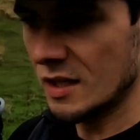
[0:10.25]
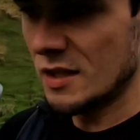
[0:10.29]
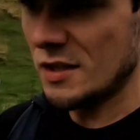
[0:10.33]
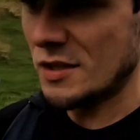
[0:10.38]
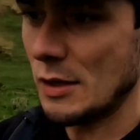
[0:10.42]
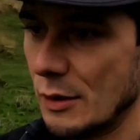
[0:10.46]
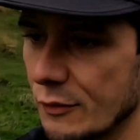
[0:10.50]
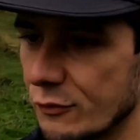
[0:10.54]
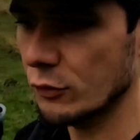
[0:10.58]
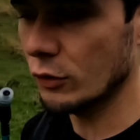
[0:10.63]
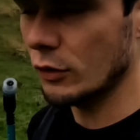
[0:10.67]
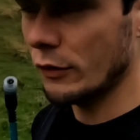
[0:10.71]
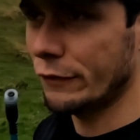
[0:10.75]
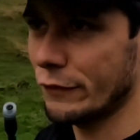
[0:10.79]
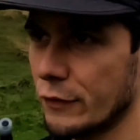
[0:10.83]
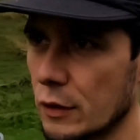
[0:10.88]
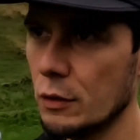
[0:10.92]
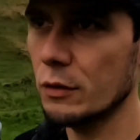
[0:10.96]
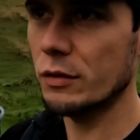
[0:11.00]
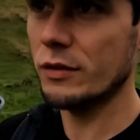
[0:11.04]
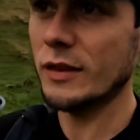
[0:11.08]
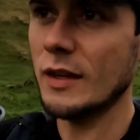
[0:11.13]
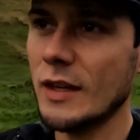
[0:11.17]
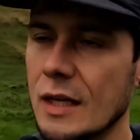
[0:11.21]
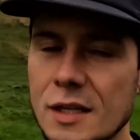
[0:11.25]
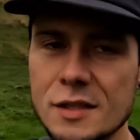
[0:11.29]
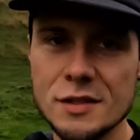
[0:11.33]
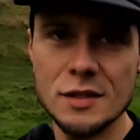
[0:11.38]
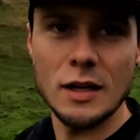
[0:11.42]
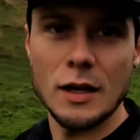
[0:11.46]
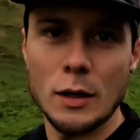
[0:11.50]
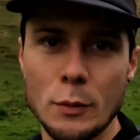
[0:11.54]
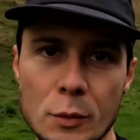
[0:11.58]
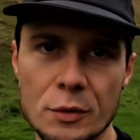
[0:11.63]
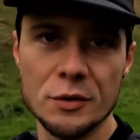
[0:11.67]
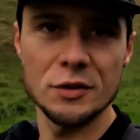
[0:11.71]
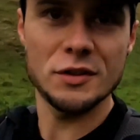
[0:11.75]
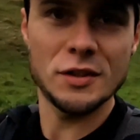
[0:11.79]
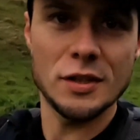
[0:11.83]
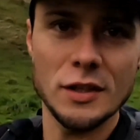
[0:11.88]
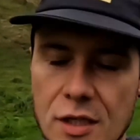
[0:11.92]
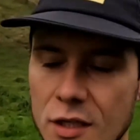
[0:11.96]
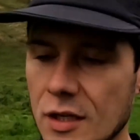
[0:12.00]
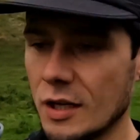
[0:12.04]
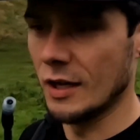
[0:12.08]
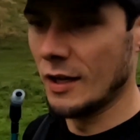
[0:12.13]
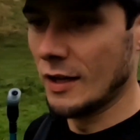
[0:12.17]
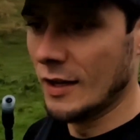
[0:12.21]
So I've got a few things that I want
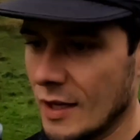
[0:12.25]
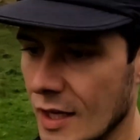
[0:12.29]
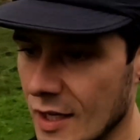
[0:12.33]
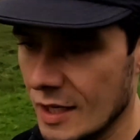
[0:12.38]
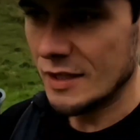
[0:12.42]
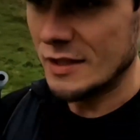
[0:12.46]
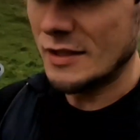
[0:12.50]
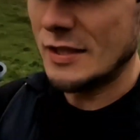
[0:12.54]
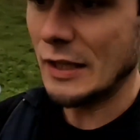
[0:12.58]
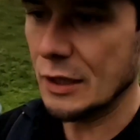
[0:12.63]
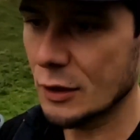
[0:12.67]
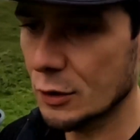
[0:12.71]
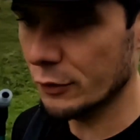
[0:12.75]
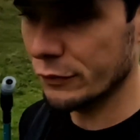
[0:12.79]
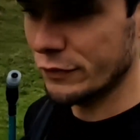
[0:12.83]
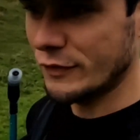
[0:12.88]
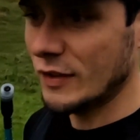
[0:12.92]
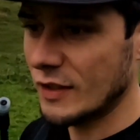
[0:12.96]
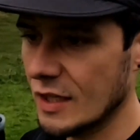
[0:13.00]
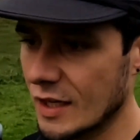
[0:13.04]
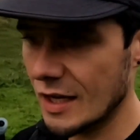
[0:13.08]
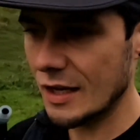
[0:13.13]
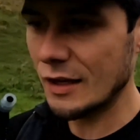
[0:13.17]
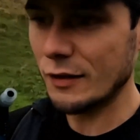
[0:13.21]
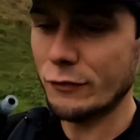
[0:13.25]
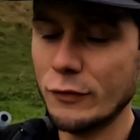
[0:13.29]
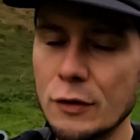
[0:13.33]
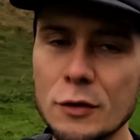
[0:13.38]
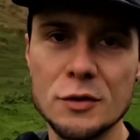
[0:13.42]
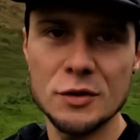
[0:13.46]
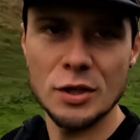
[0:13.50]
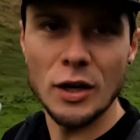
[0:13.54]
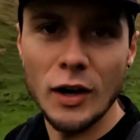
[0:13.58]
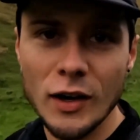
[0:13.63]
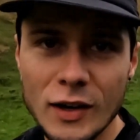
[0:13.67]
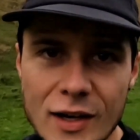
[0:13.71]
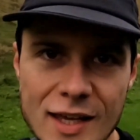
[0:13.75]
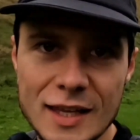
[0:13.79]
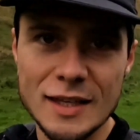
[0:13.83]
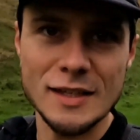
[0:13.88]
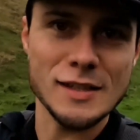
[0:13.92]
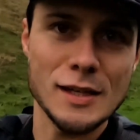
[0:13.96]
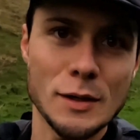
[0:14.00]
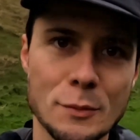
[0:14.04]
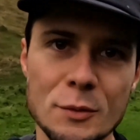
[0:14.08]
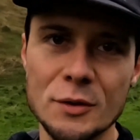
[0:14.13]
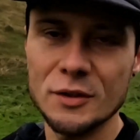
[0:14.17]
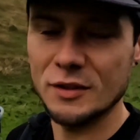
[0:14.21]
to tick off today, a few
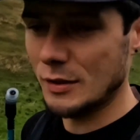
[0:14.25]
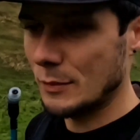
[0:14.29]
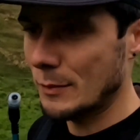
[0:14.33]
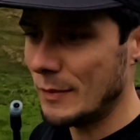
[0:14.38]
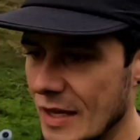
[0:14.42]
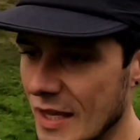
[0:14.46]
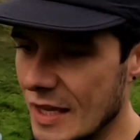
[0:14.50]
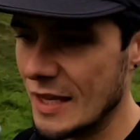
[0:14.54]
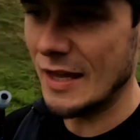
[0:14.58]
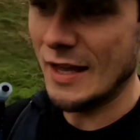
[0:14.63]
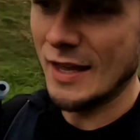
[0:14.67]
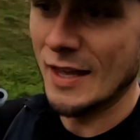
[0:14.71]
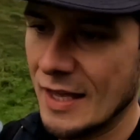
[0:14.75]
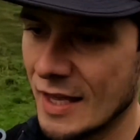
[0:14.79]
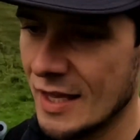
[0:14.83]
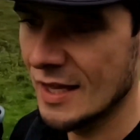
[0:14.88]
targets I want to meet.